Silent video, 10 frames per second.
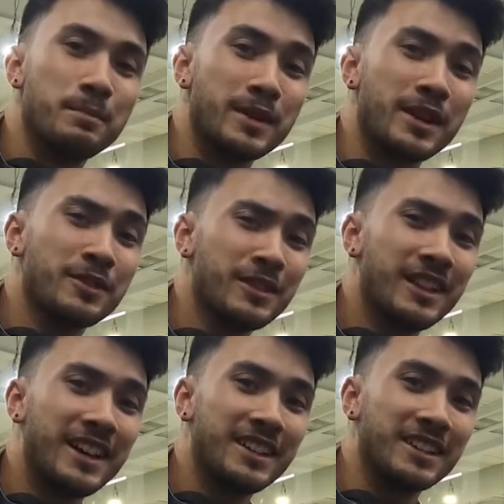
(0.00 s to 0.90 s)
but I really
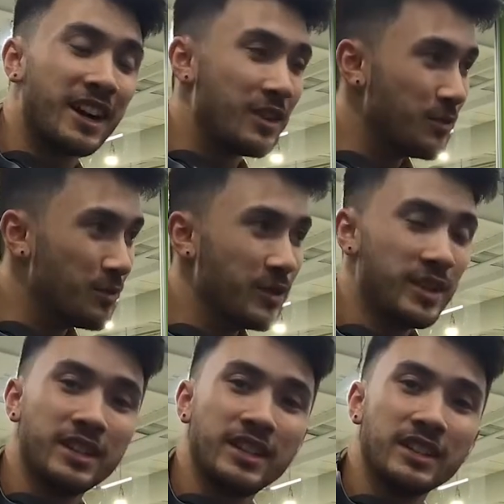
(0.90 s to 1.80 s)
like it. I
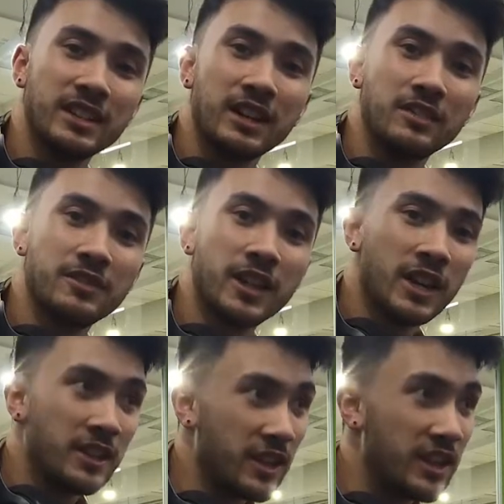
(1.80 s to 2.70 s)
really love
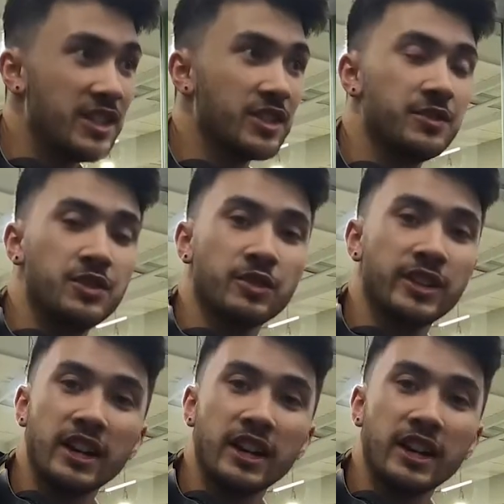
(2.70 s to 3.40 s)
the idea of jewelry.